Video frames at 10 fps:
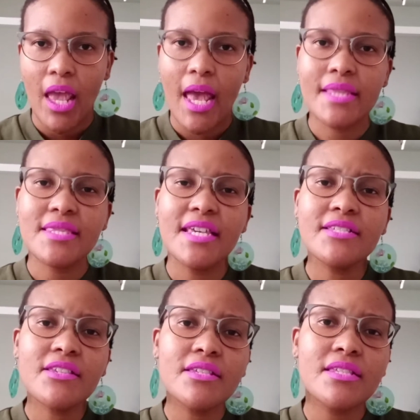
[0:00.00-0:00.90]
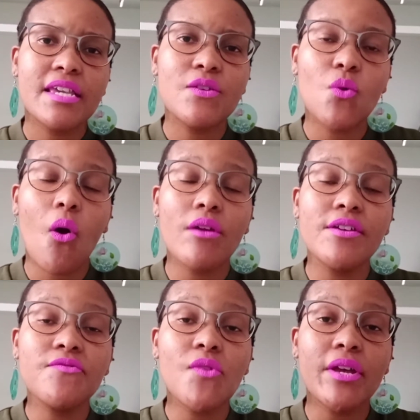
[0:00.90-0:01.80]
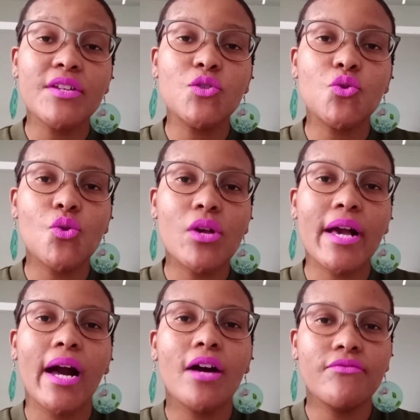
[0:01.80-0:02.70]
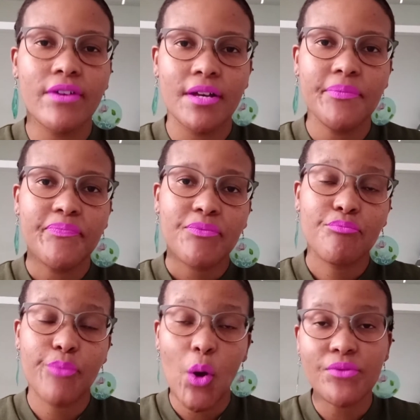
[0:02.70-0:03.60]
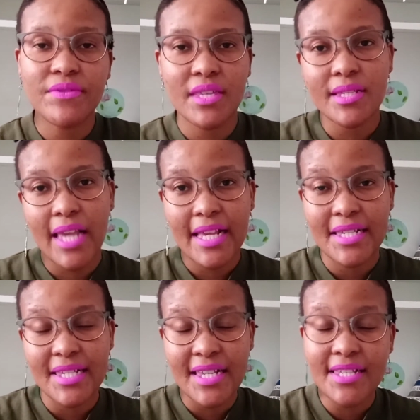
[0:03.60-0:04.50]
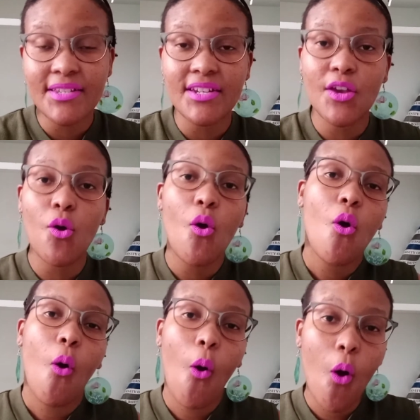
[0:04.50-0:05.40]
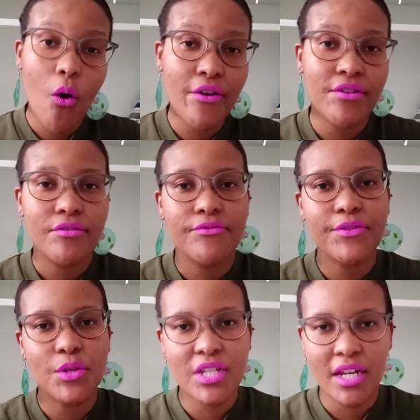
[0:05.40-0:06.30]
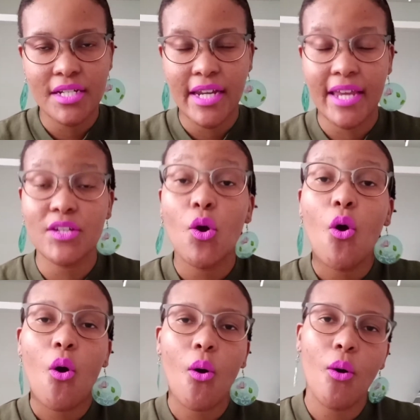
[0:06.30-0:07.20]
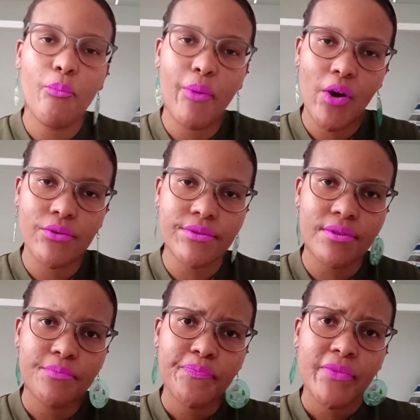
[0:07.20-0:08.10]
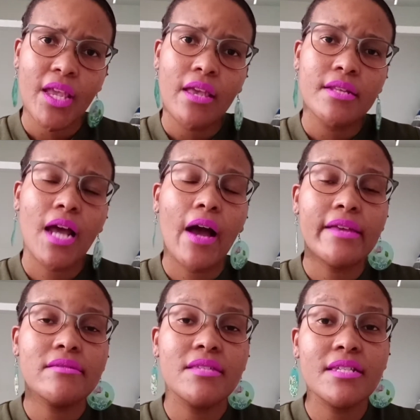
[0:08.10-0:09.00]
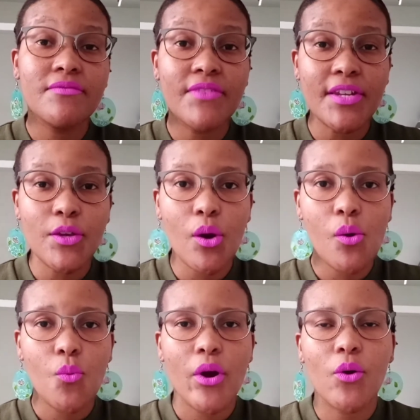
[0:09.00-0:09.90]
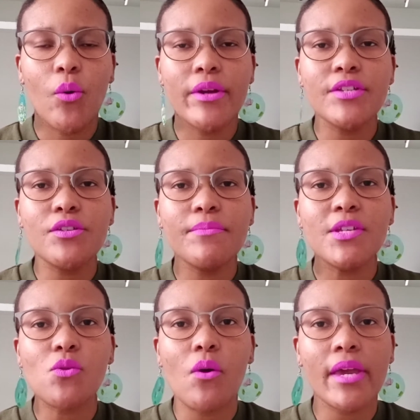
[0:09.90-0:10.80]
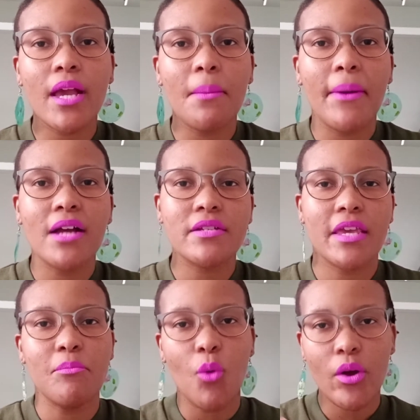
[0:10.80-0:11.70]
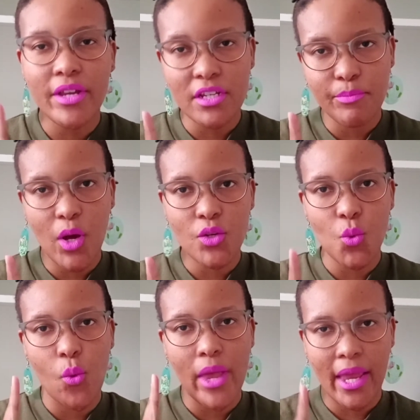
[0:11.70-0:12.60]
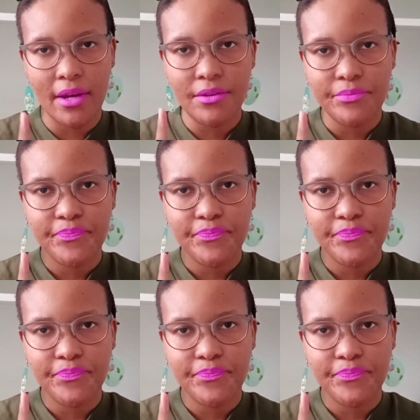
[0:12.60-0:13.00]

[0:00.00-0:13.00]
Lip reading: And this is in order for it to cover both this existing or future debt or both. Now in this video, we're going to be talking about a mortgage bond where,